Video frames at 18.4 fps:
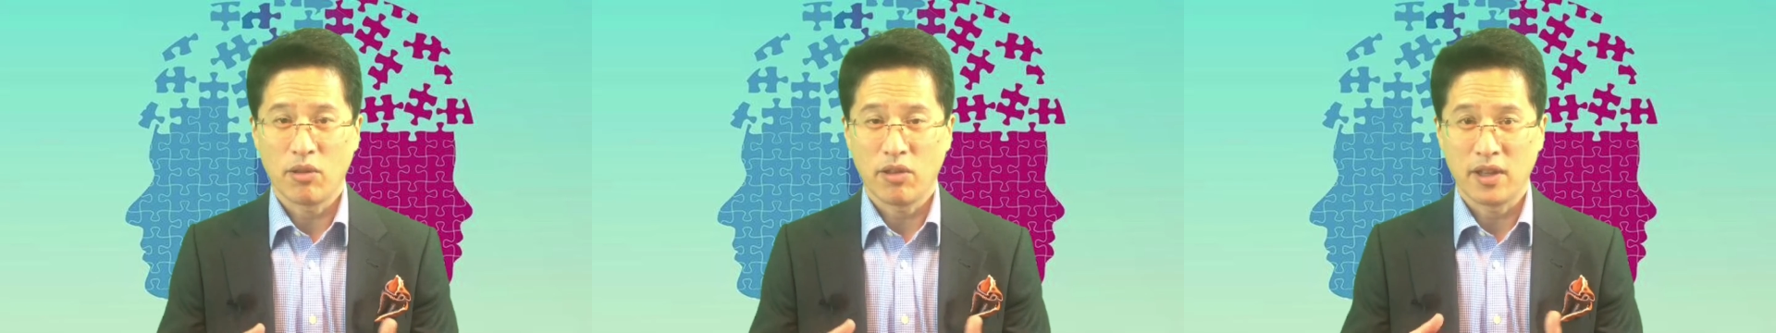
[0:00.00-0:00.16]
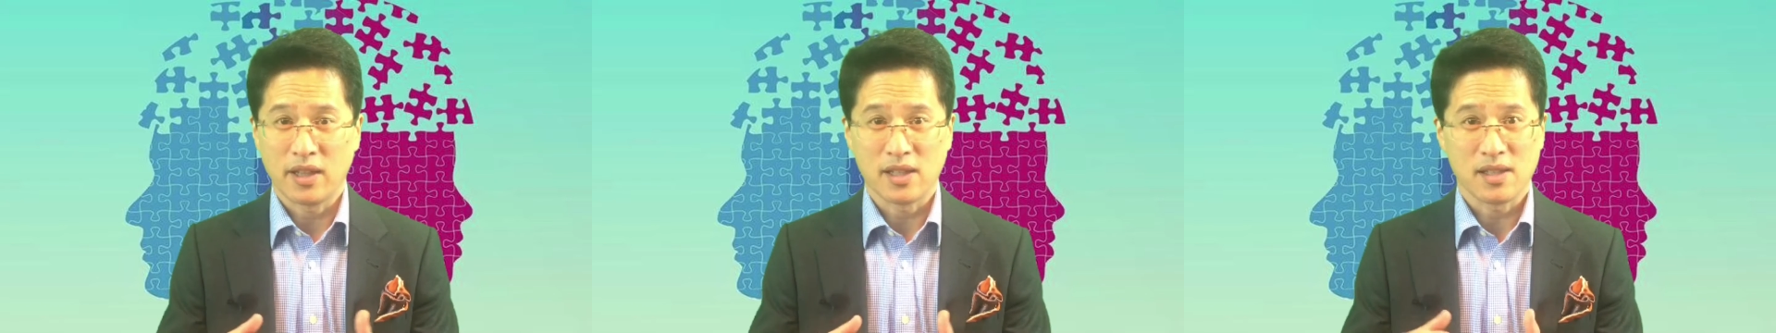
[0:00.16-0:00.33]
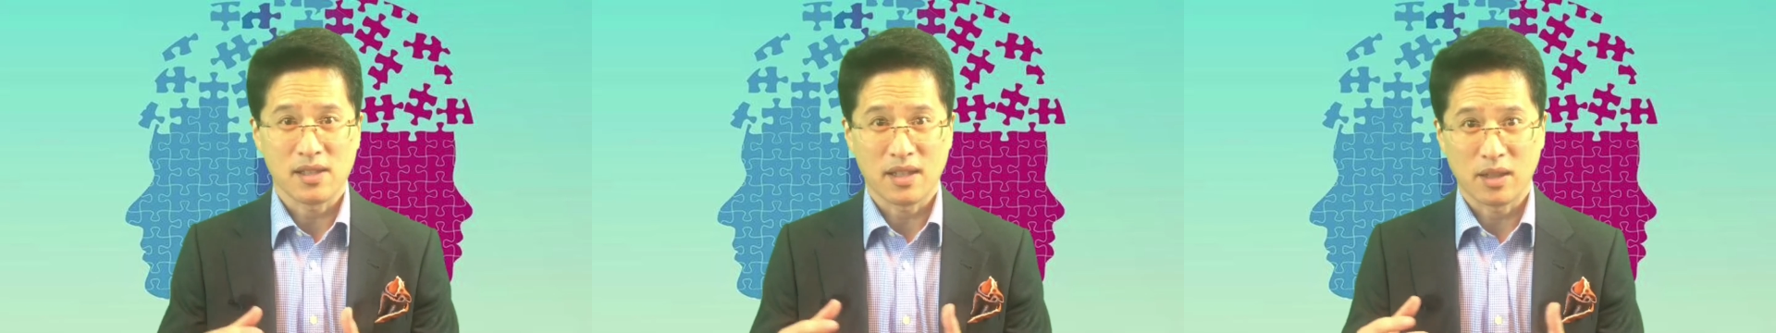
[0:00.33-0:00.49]

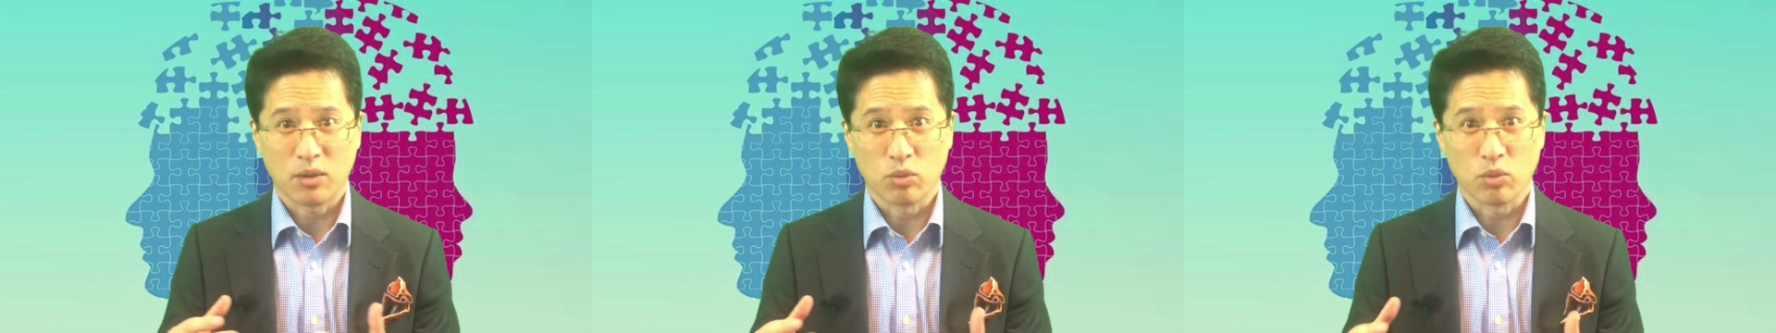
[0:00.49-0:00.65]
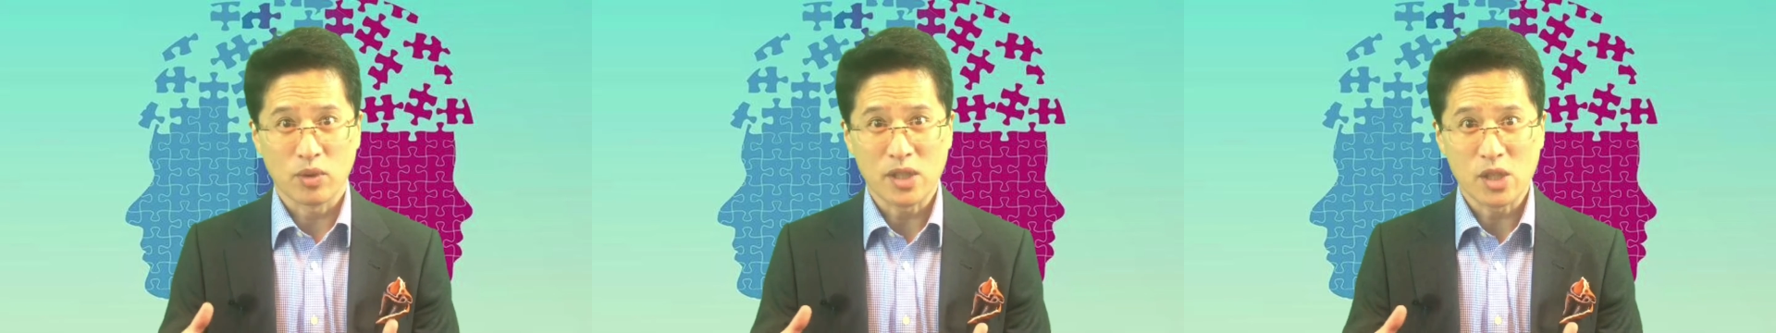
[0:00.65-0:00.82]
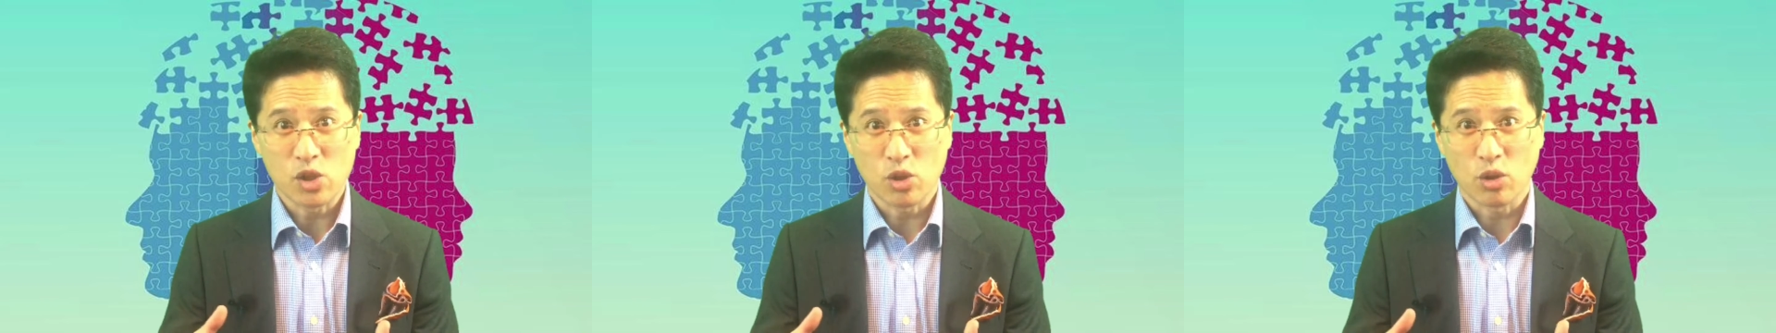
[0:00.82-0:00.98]
things like
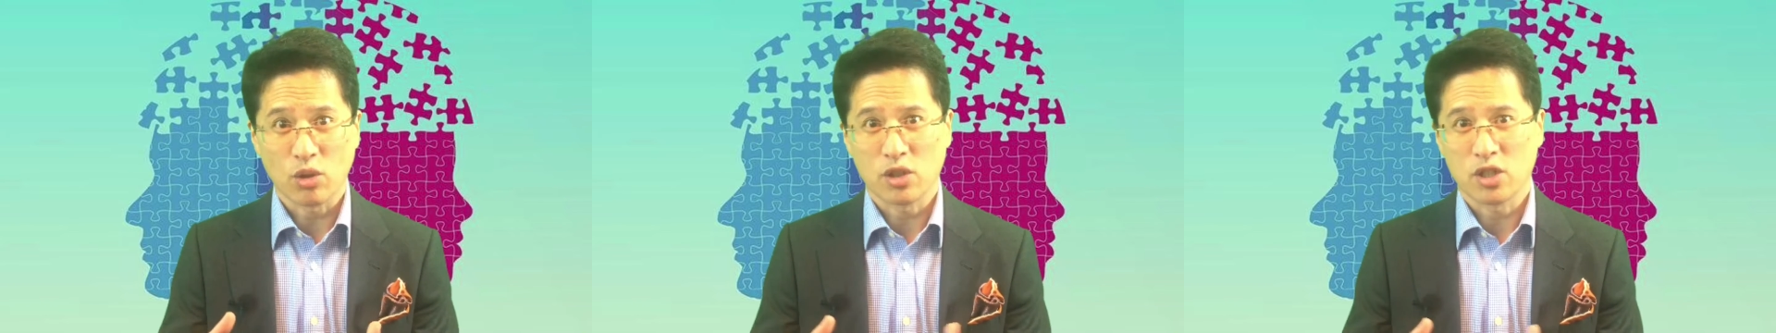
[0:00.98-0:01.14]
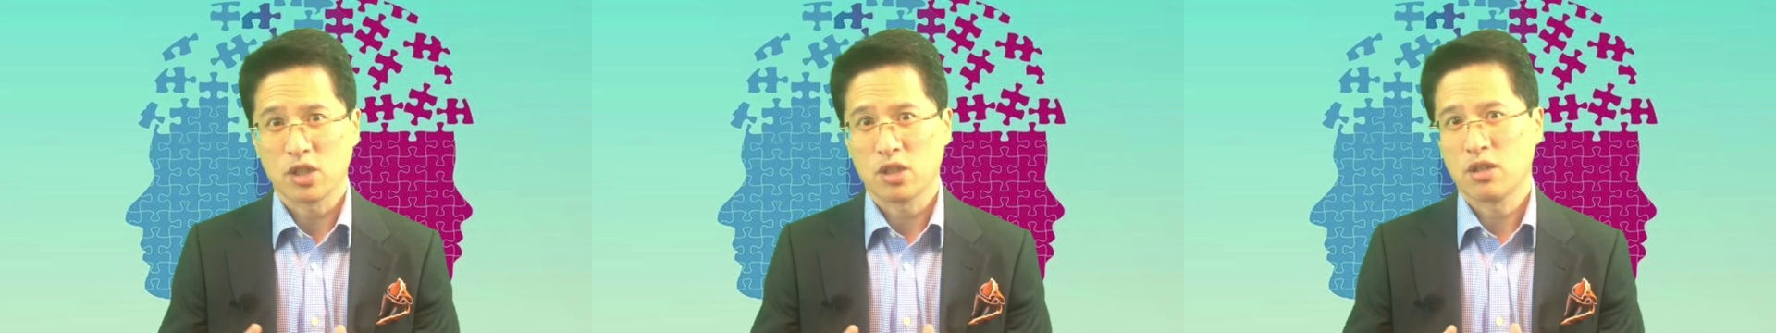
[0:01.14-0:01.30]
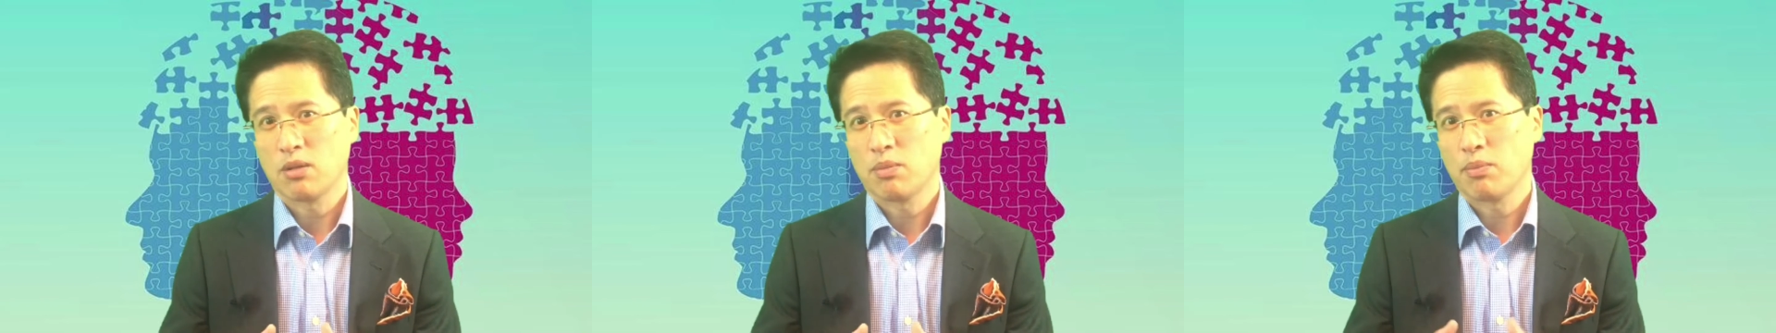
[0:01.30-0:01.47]

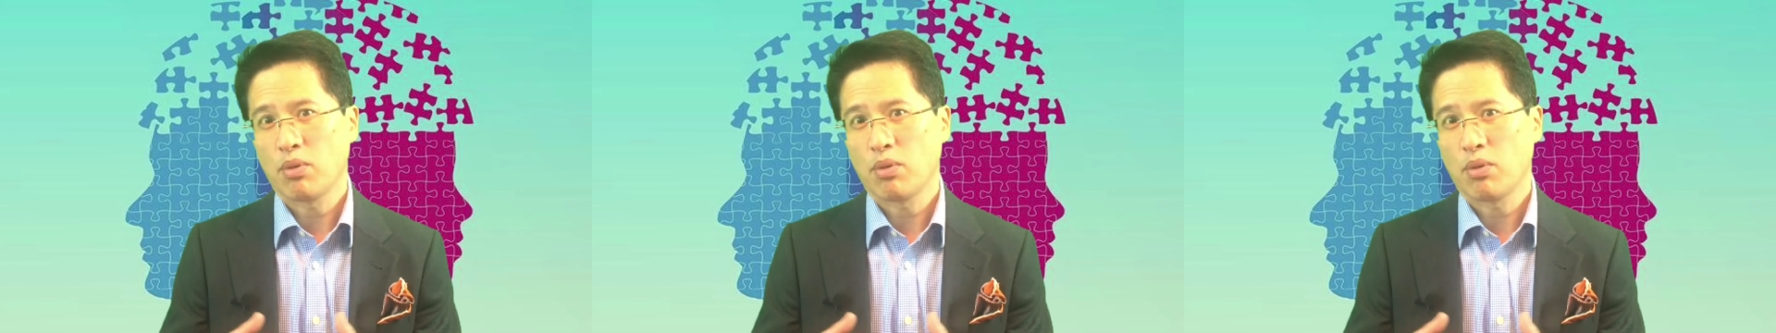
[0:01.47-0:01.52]
research,